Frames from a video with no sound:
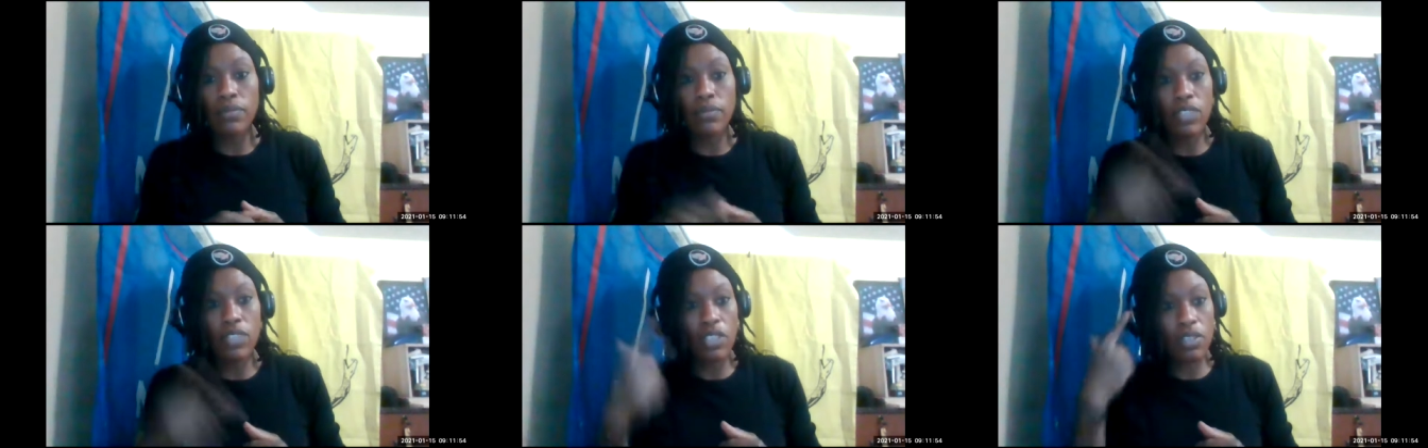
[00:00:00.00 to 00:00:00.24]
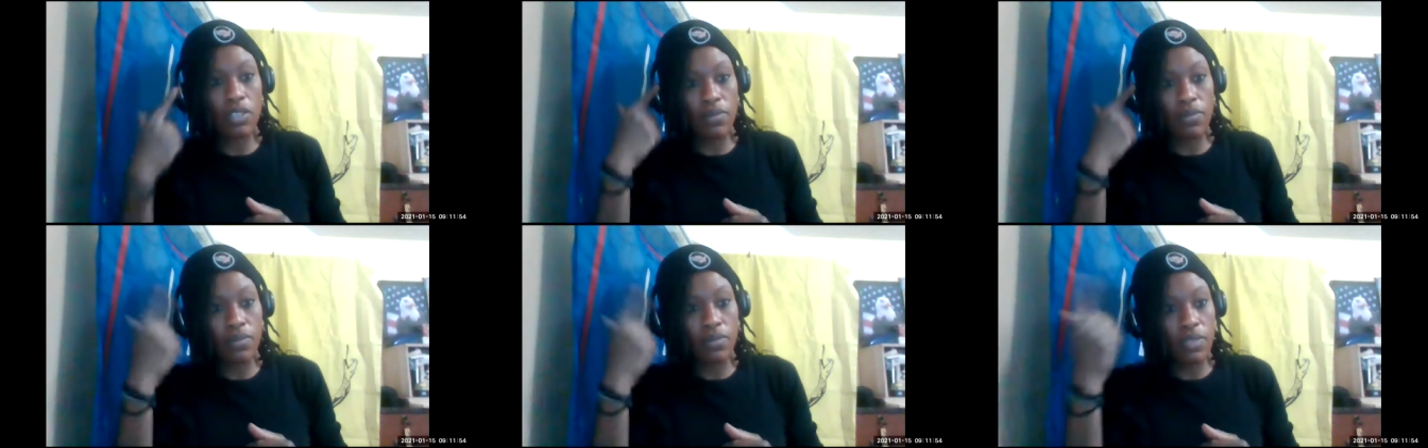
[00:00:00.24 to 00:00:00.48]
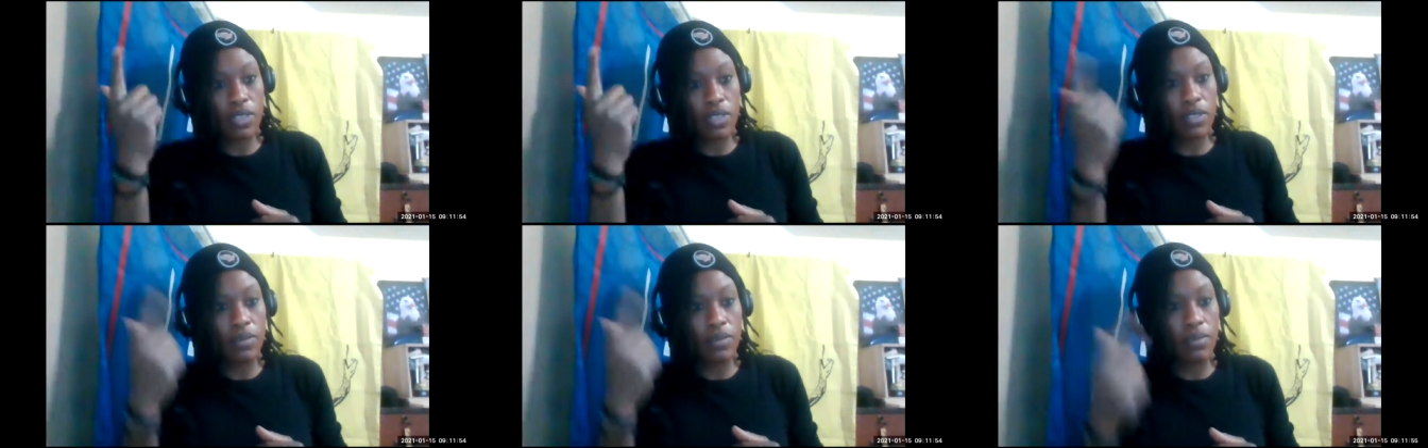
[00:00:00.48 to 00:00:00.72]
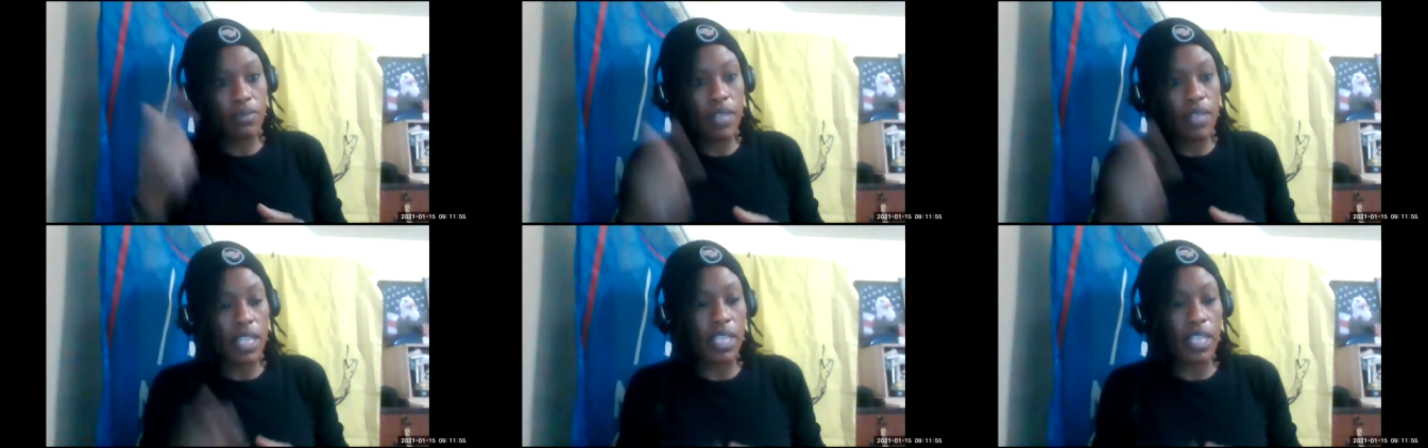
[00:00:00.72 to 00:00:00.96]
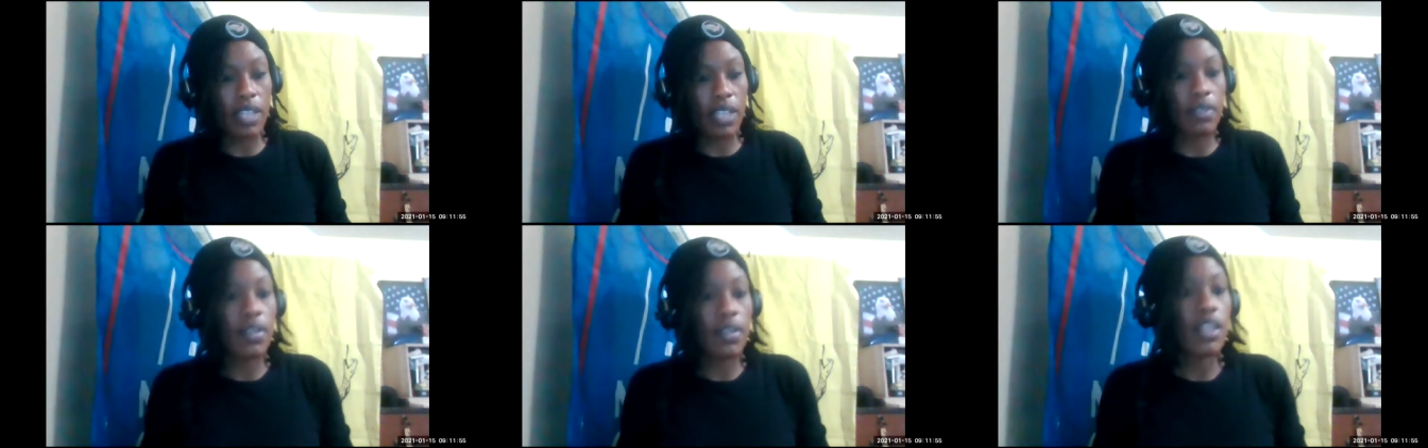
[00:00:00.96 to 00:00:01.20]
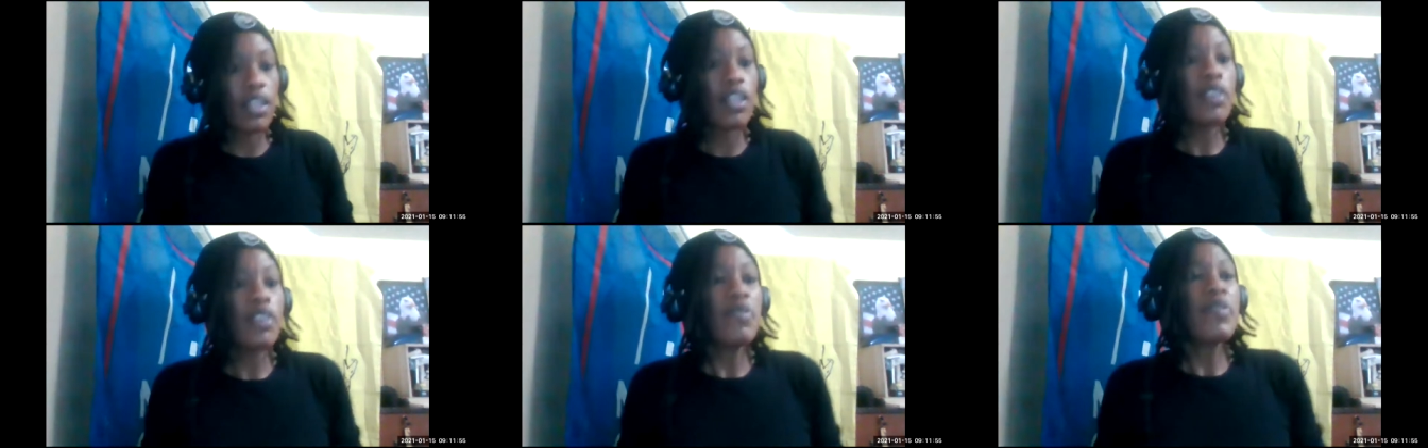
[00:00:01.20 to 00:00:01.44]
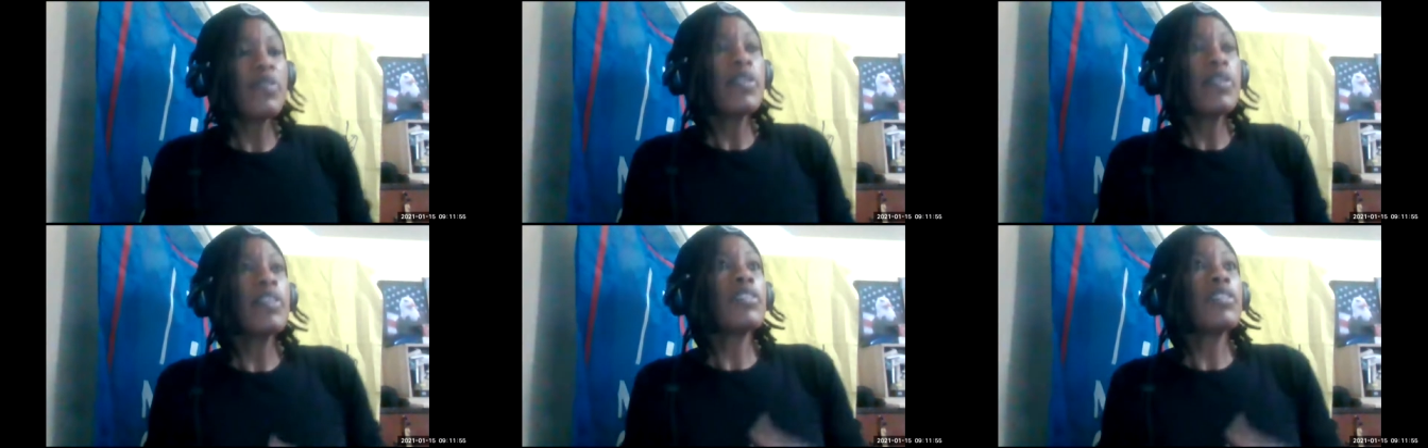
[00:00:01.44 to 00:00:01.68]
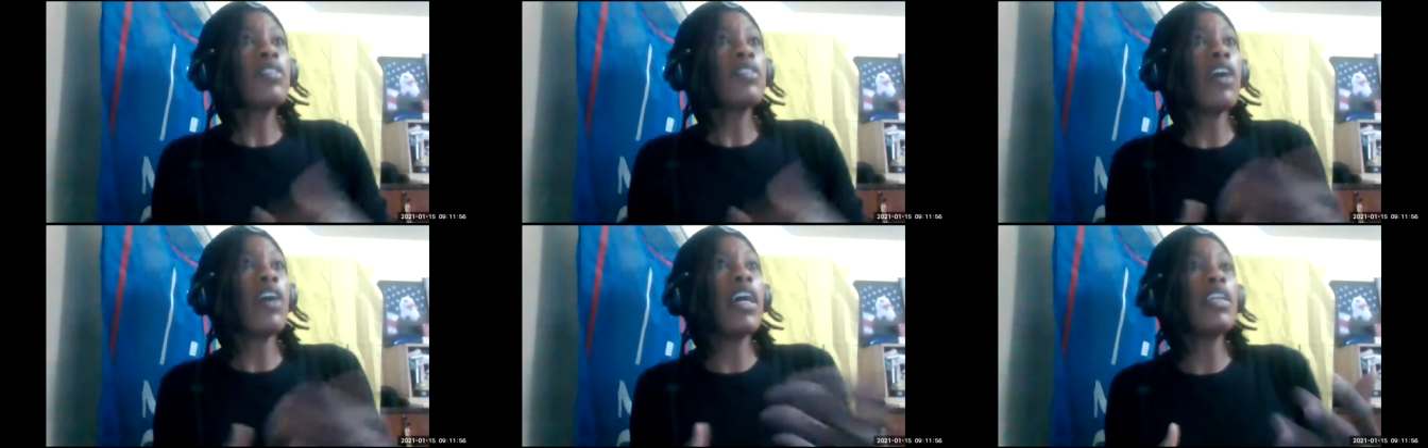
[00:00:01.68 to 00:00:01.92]
Just thinking.
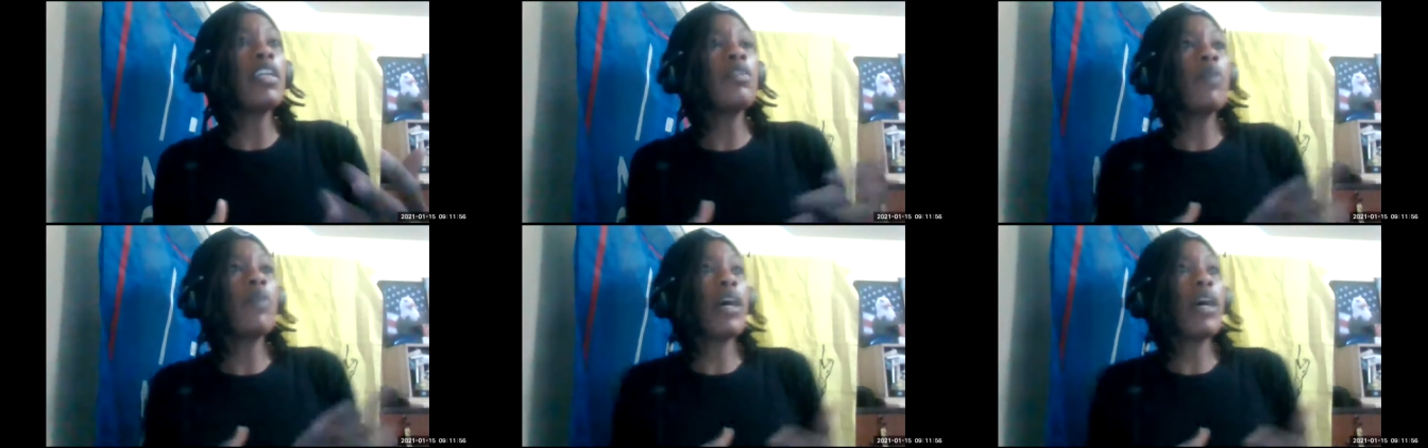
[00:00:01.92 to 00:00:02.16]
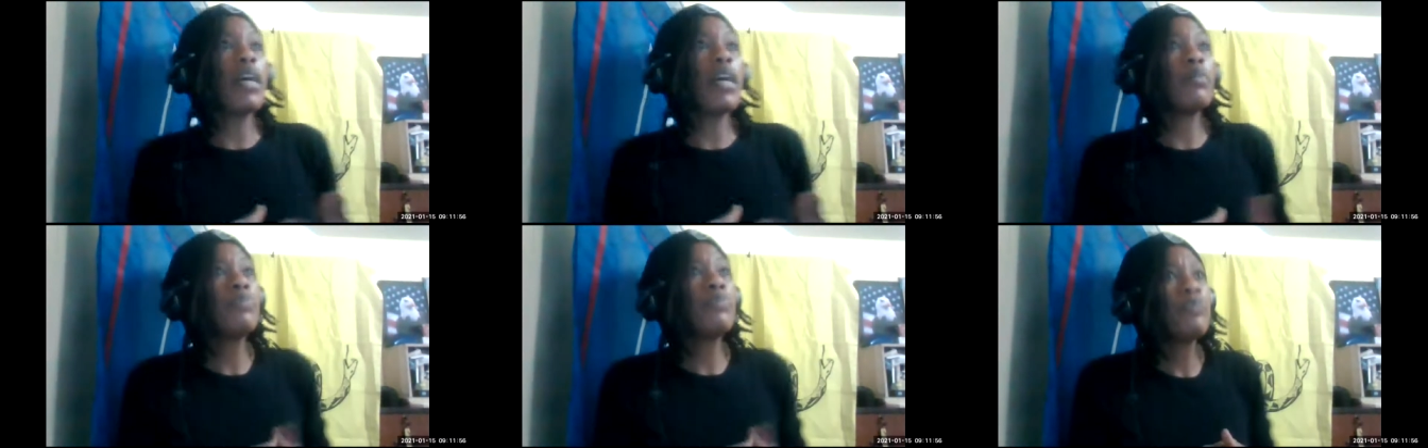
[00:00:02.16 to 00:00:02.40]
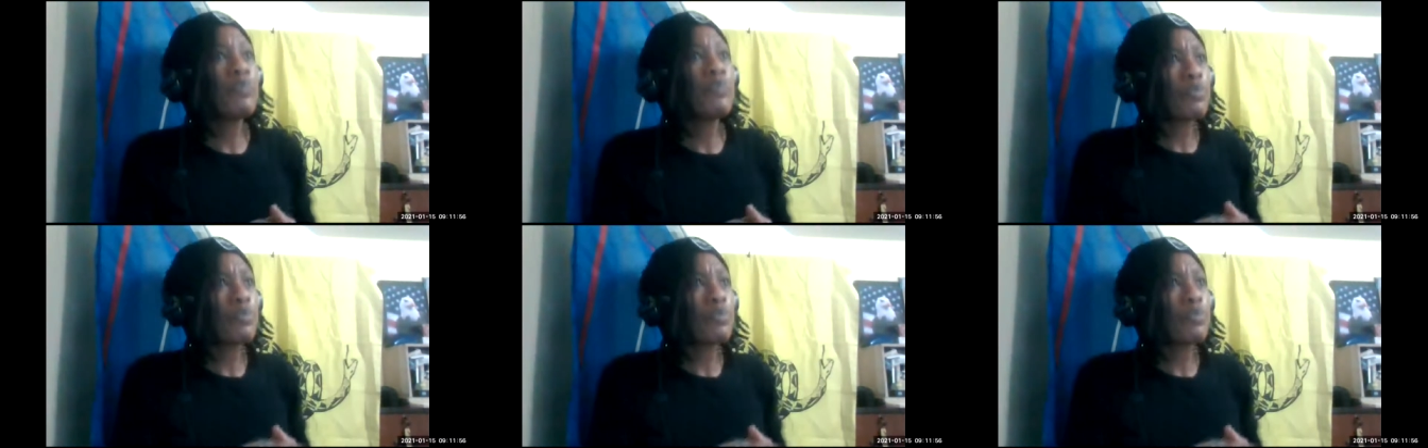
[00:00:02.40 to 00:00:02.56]
So anyway,